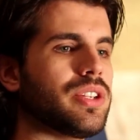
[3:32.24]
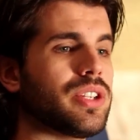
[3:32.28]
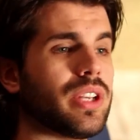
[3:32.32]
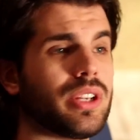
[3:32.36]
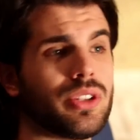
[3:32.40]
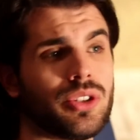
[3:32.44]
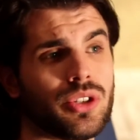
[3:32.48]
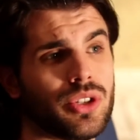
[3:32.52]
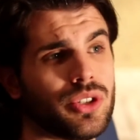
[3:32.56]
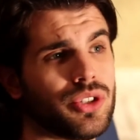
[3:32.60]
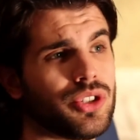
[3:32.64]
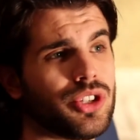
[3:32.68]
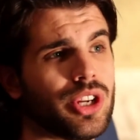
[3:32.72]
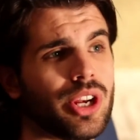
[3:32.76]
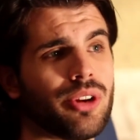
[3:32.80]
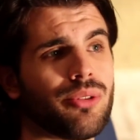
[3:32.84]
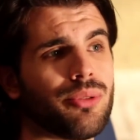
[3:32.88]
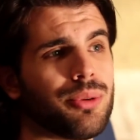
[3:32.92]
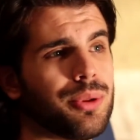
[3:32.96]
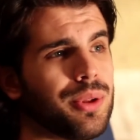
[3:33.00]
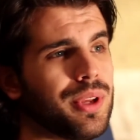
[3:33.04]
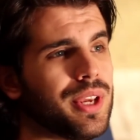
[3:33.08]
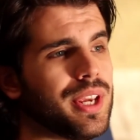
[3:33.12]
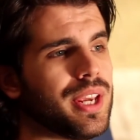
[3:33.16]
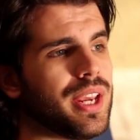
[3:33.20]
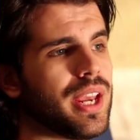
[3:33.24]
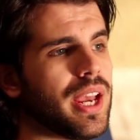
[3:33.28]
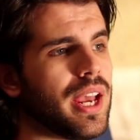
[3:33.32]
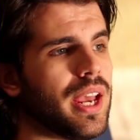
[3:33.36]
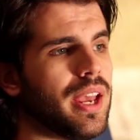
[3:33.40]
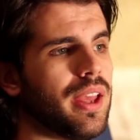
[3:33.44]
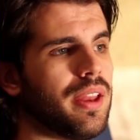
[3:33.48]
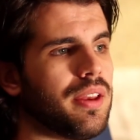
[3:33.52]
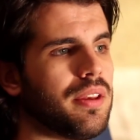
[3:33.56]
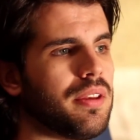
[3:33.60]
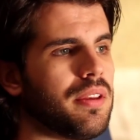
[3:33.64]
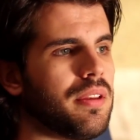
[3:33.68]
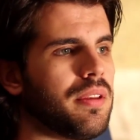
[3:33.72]
and just generally,
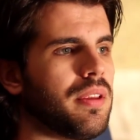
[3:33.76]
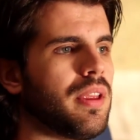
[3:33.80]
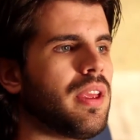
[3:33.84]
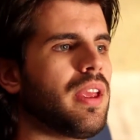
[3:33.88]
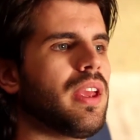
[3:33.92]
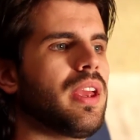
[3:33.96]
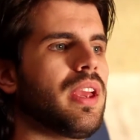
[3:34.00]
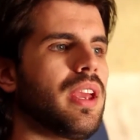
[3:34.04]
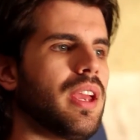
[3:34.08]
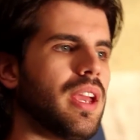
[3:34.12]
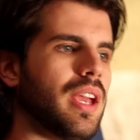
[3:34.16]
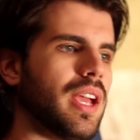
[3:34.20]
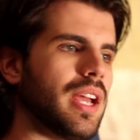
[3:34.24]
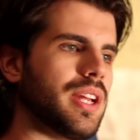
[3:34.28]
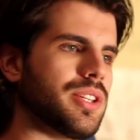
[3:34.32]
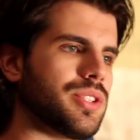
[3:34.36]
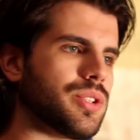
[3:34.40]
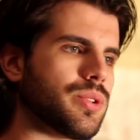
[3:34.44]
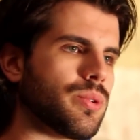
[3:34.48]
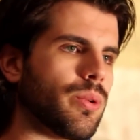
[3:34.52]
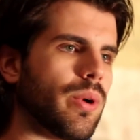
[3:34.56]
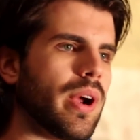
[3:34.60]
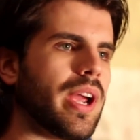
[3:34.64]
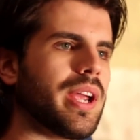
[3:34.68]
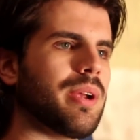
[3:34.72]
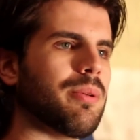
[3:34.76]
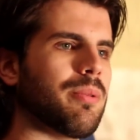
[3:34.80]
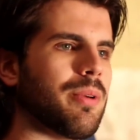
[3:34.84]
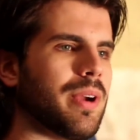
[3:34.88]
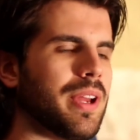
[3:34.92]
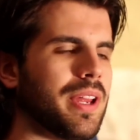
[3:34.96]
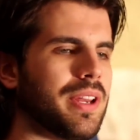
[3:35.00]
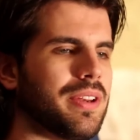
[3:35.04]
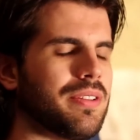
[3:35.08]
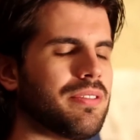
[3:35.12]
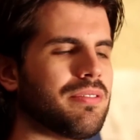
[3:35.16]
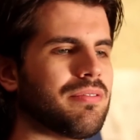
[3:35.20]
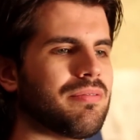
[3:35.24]
and it's great
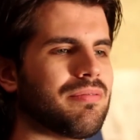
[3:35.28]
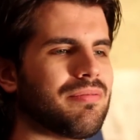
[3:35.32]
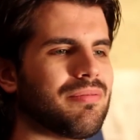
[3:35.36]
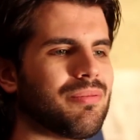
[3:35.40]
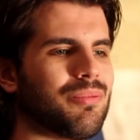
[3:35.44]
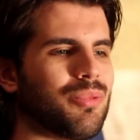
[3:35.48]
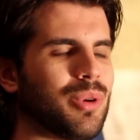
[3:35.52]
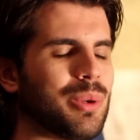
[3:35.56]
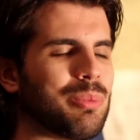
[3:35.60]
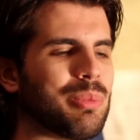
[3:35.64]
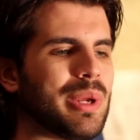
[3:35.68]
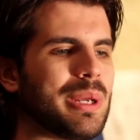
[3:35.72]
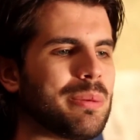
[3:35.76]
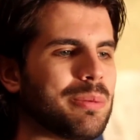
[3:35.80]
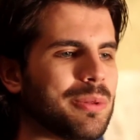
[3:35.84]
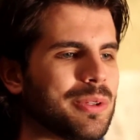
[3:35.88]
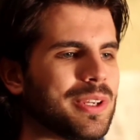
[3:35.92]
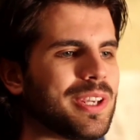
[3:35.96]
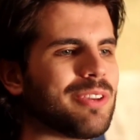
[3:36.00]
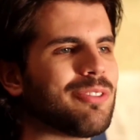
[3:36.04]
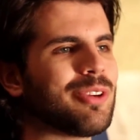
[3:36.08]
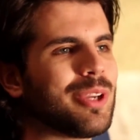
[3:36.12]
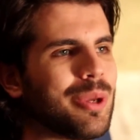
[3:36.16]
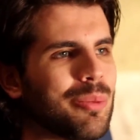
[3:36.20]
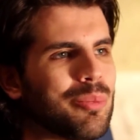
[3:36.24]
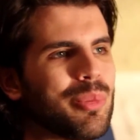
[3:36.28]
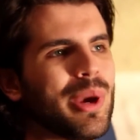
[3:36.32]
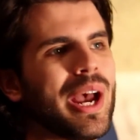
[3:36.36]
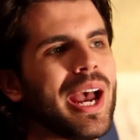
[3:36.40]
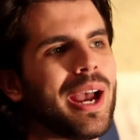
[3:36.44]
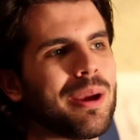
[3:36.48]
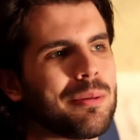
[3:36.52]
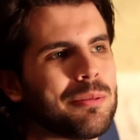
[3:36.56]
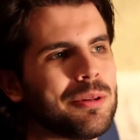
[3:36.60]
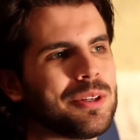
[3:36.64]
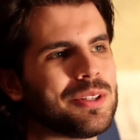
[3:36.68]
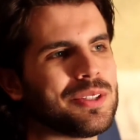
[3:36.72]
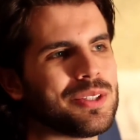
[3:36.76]
when people are giving it
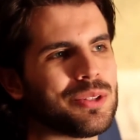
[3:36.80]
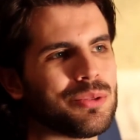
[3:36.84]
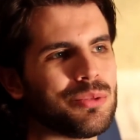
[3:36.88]
back, because it